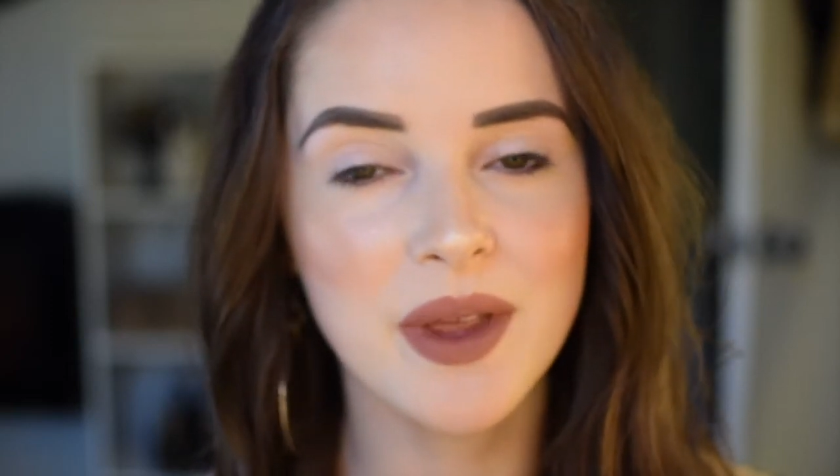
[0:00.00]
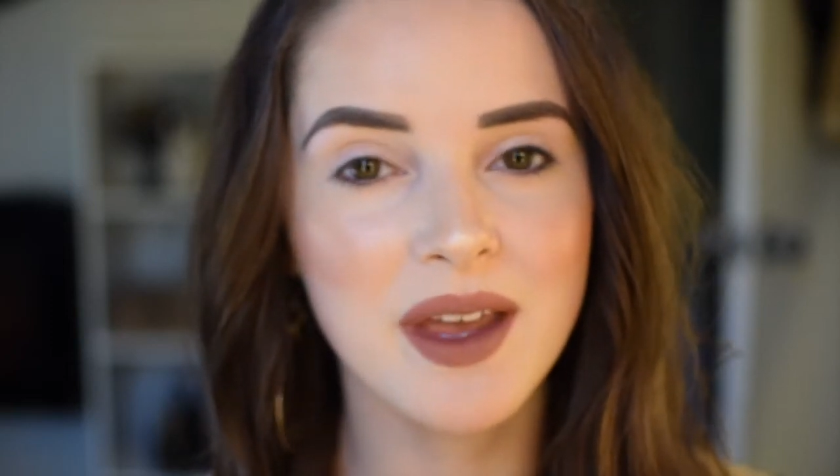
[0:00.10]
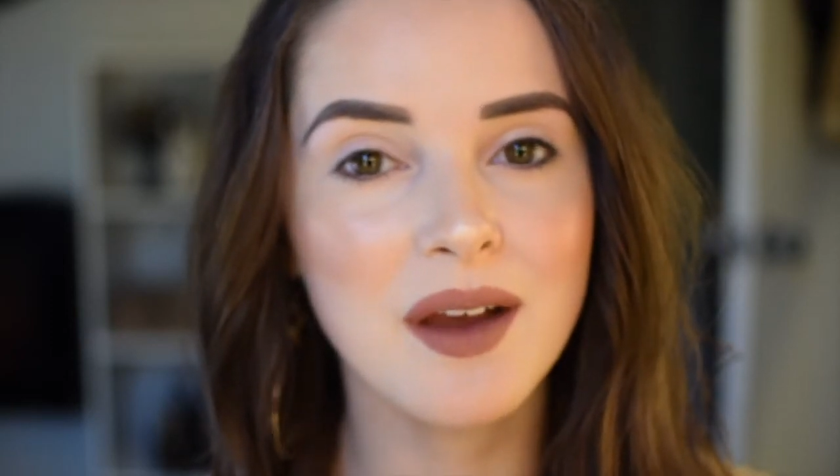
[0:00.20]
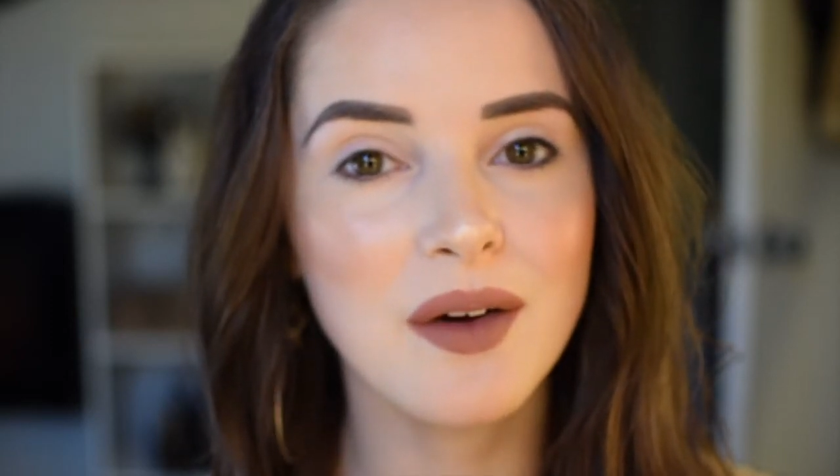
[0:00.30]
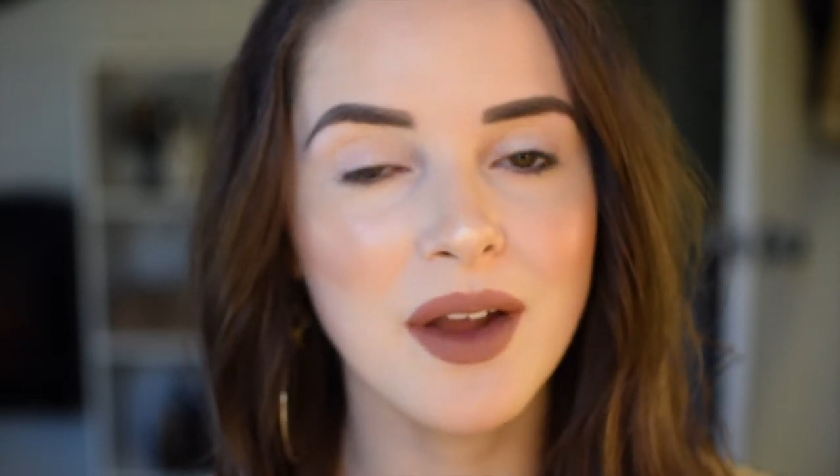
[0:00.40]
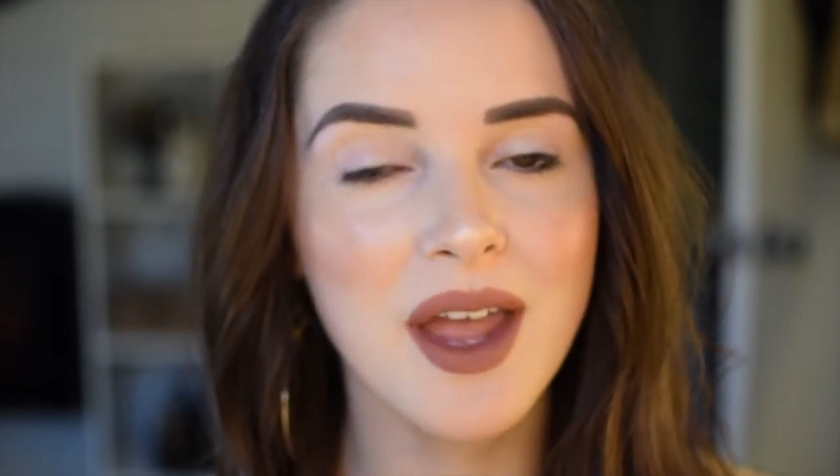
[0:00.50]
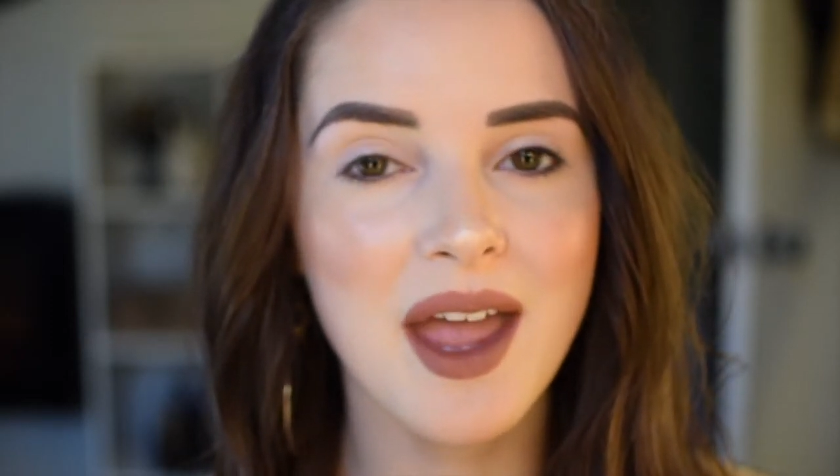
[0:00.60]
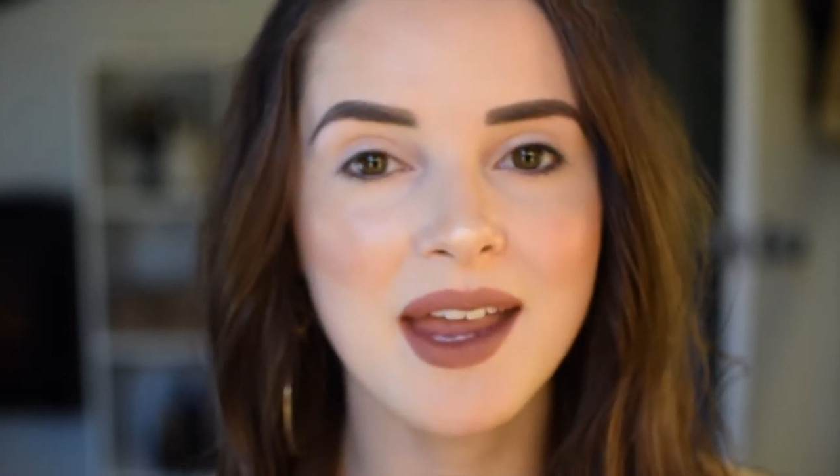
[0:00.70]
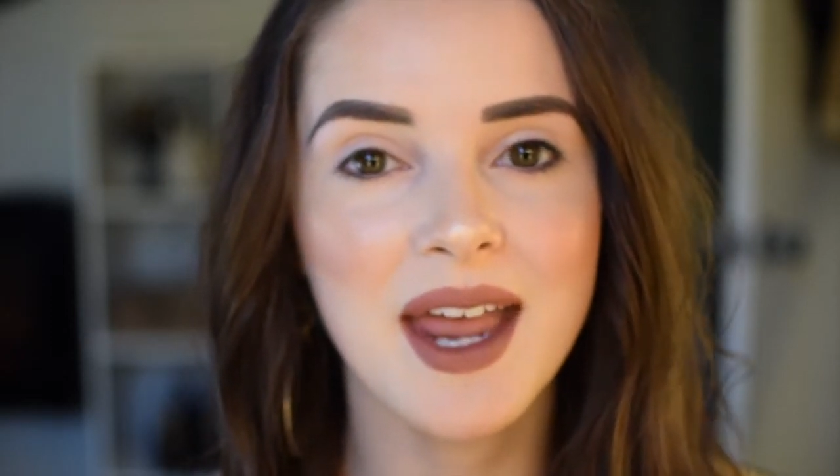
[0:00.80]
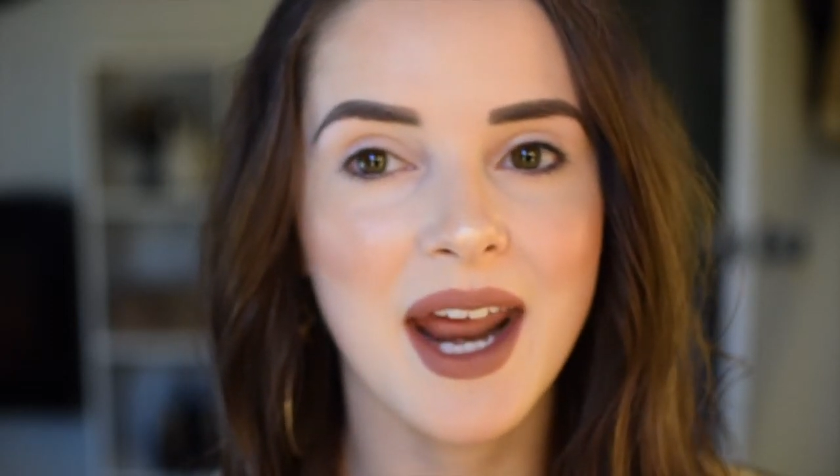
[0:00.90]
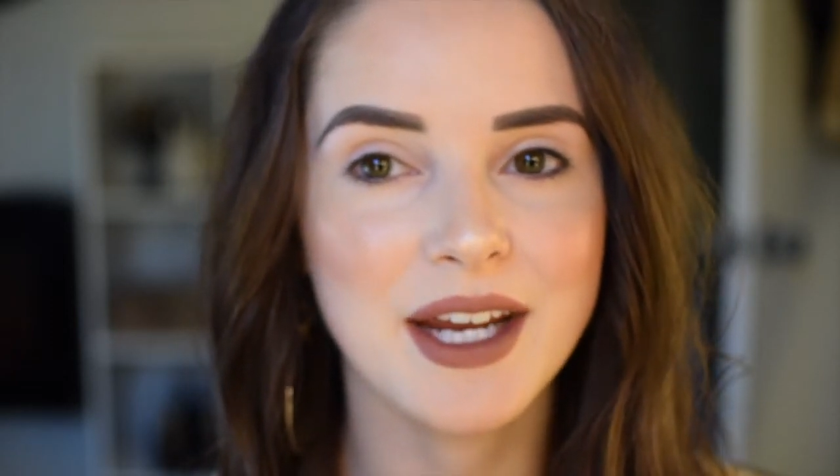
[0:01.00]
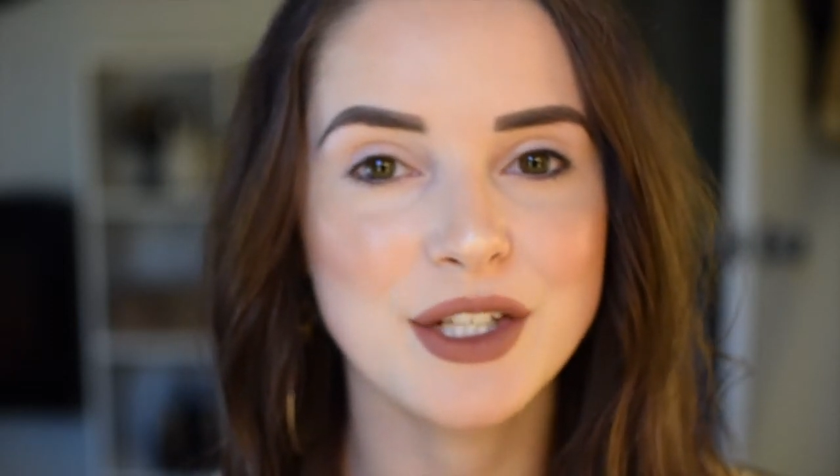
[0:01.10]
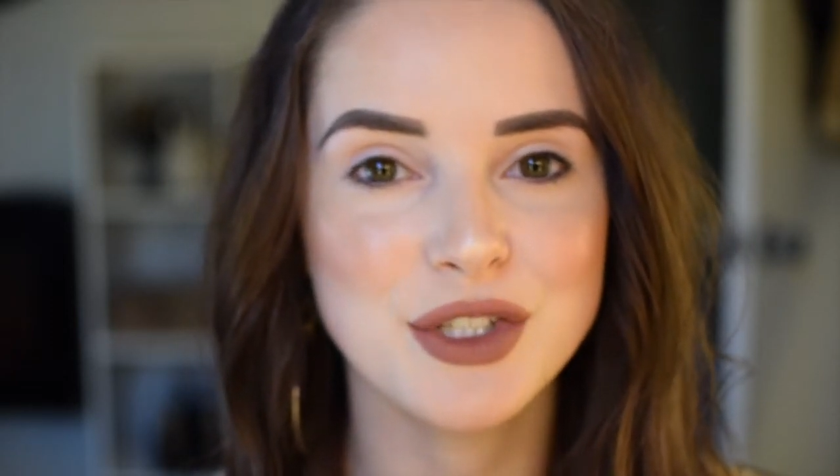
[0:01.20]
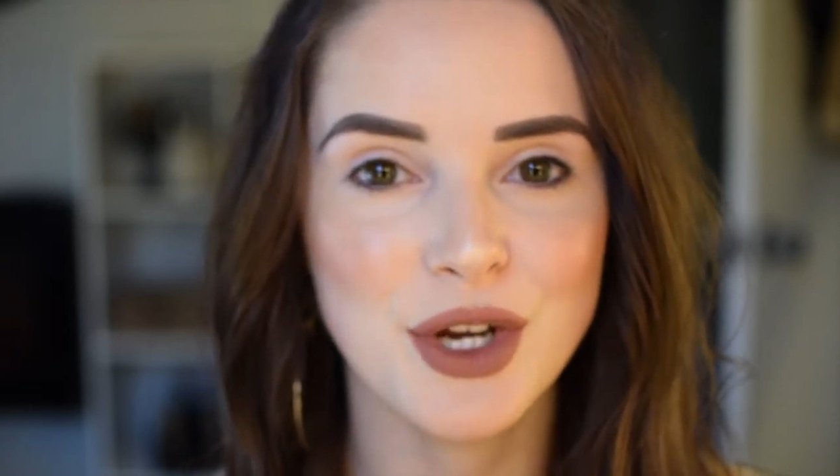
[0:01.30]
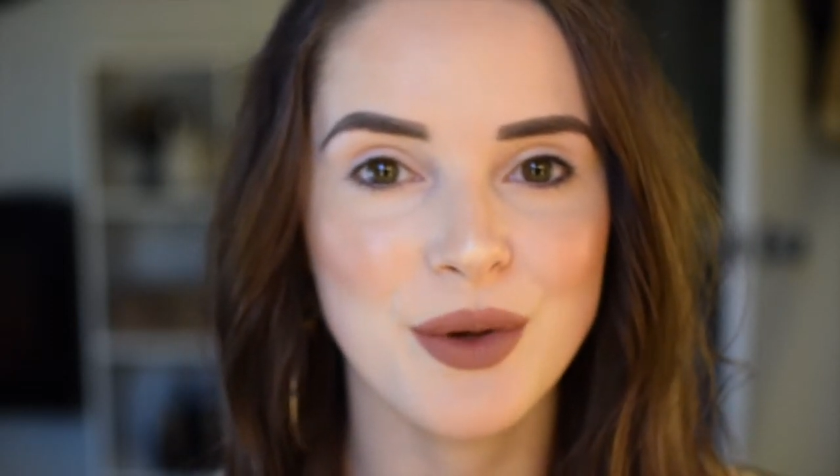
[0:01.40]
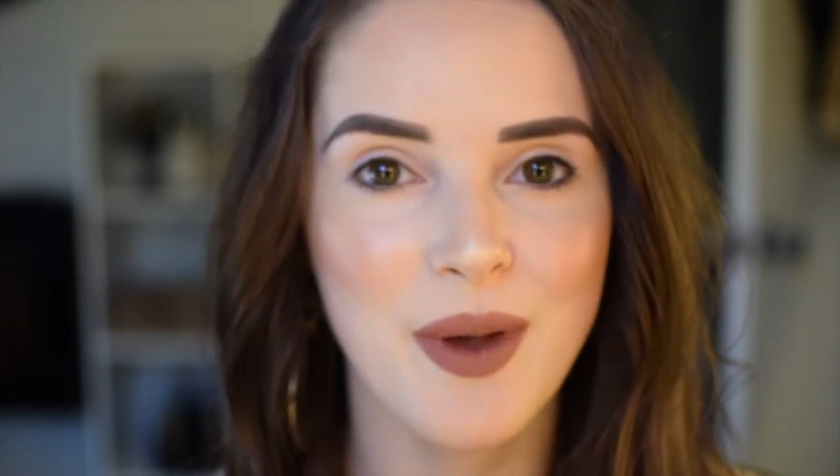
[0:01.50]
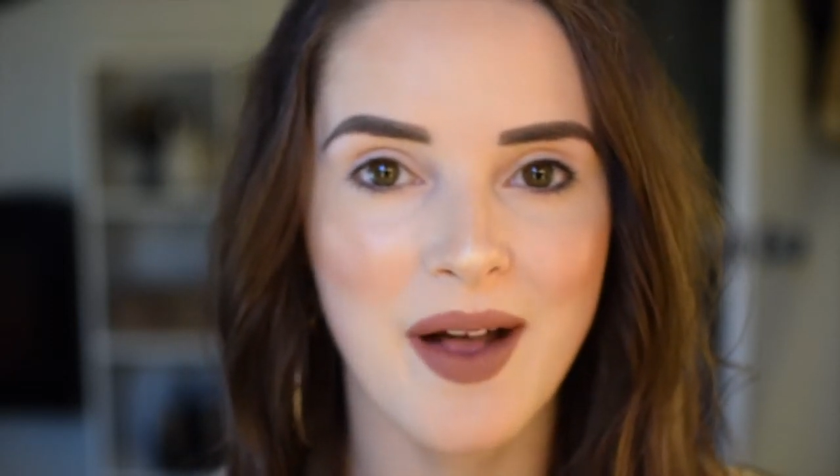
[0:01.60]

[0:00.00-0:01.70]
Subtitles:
we can create and I can show you